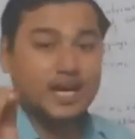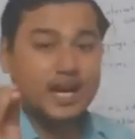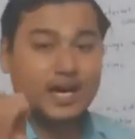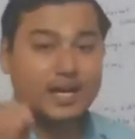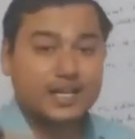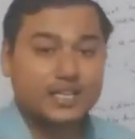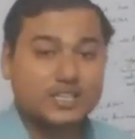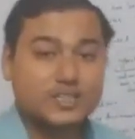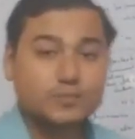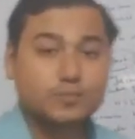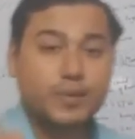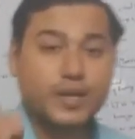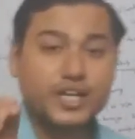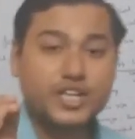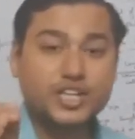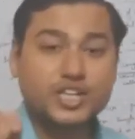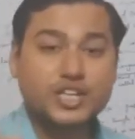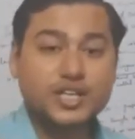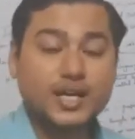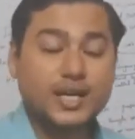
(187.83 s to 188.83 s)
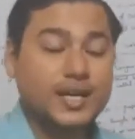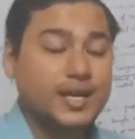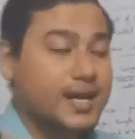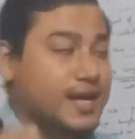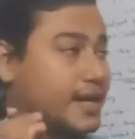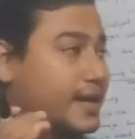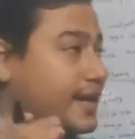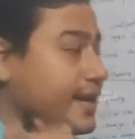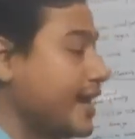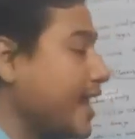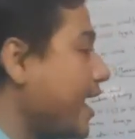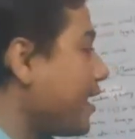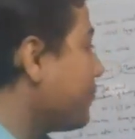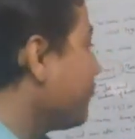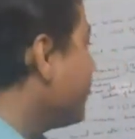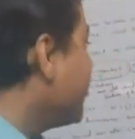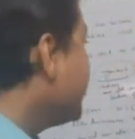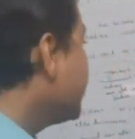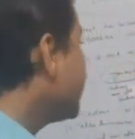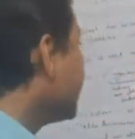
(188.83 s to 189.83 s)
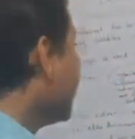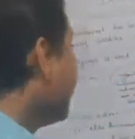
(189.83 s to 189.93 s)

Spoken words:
are a special language